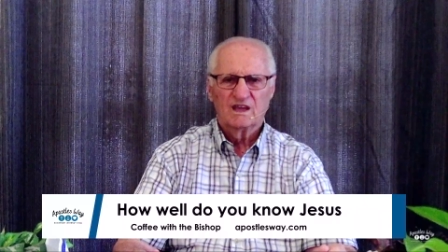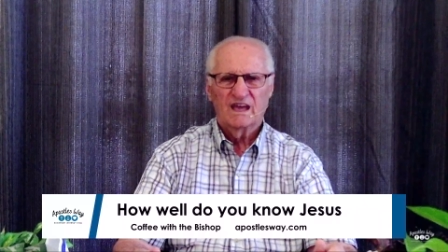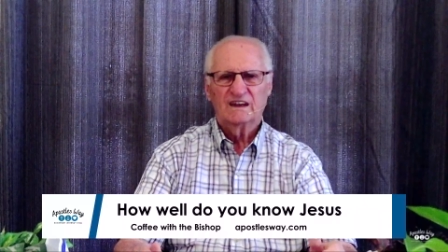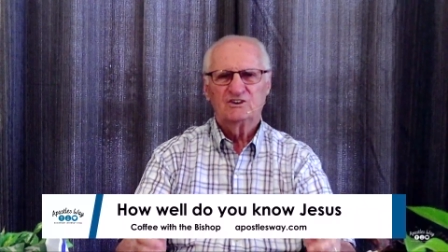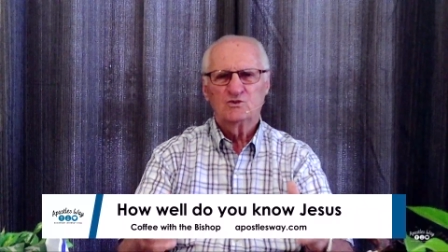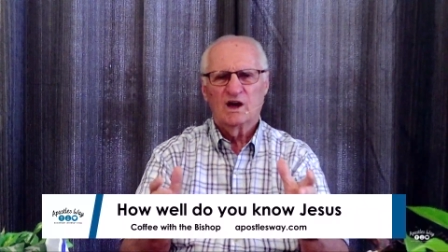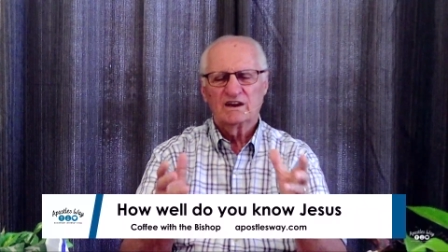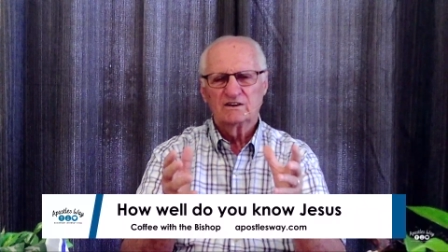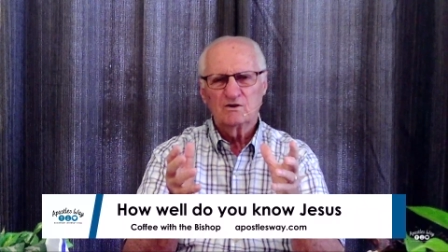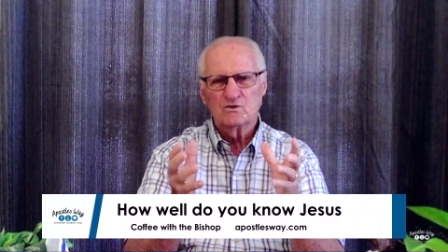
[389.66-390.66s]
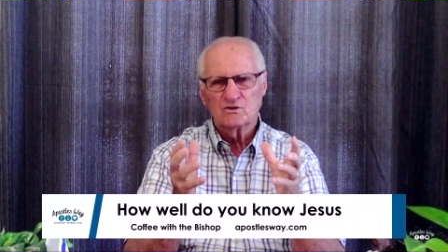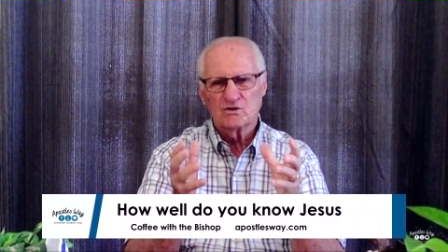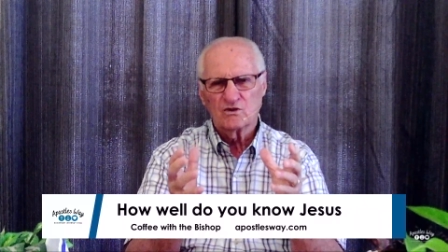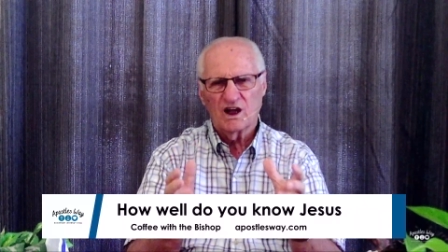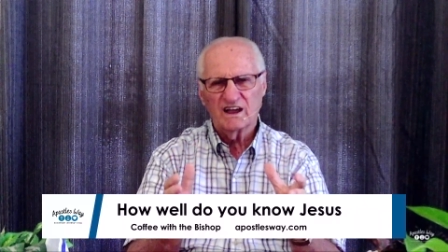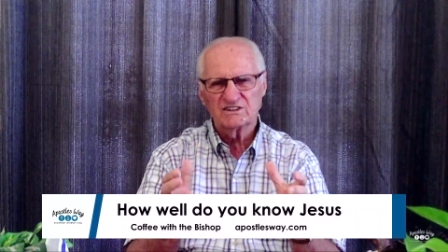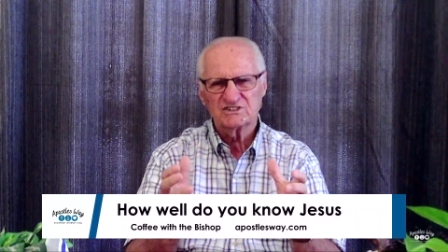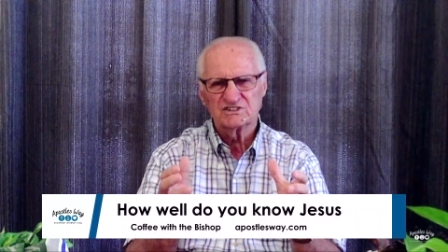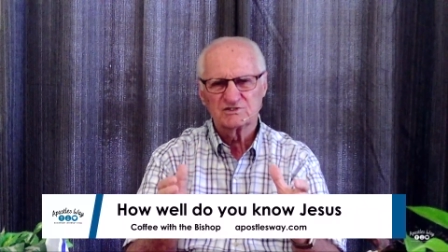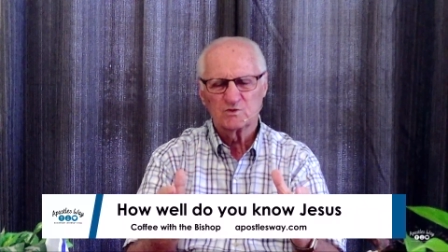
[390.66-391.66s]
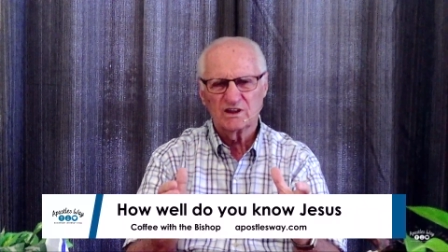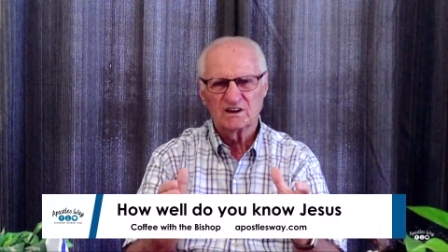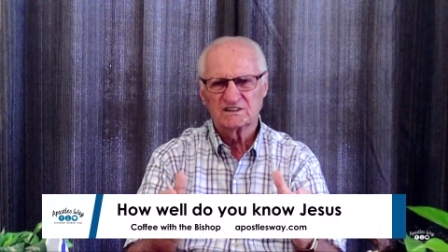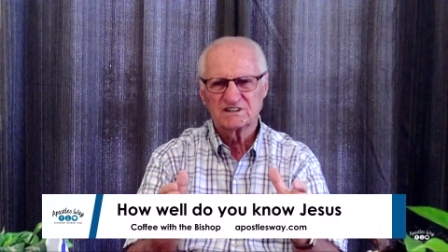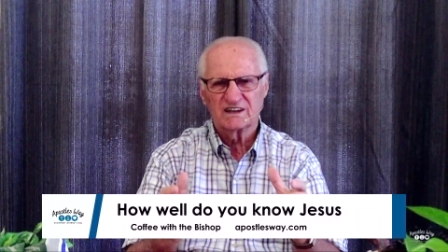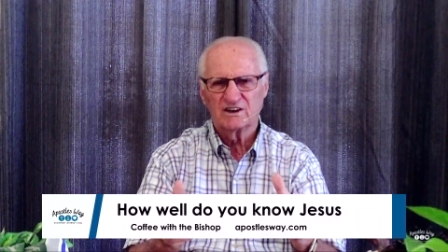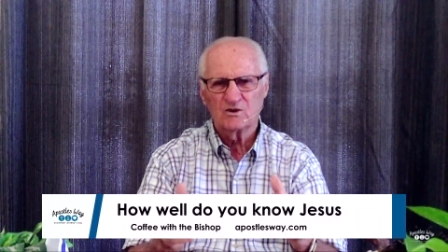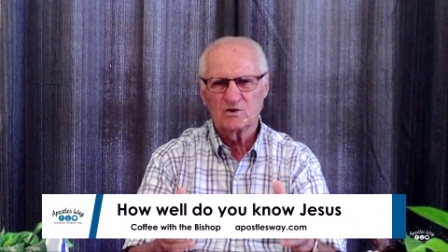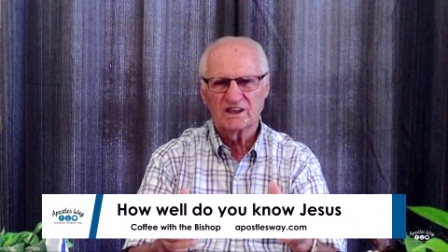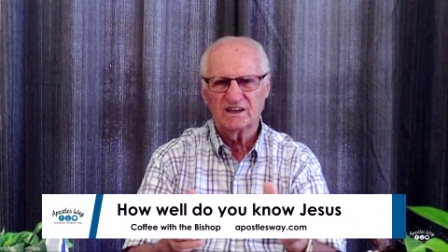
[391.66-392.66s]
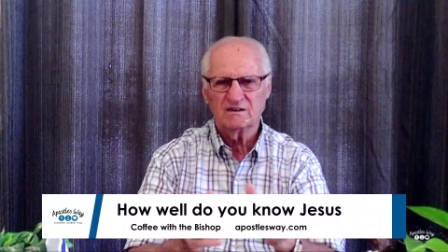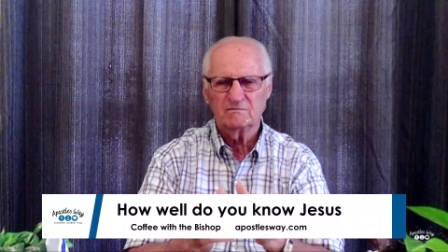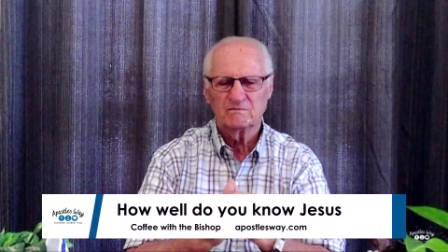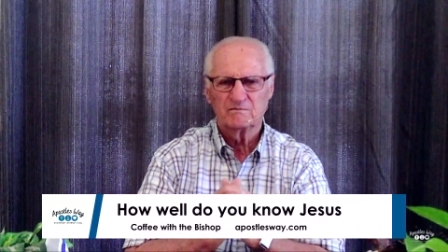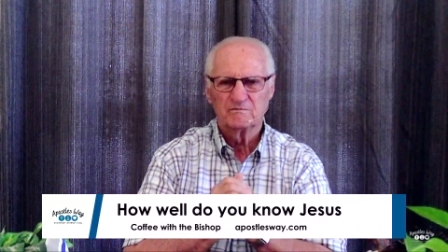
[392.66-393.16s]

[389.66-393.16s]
And do I know Christ as well as I know him?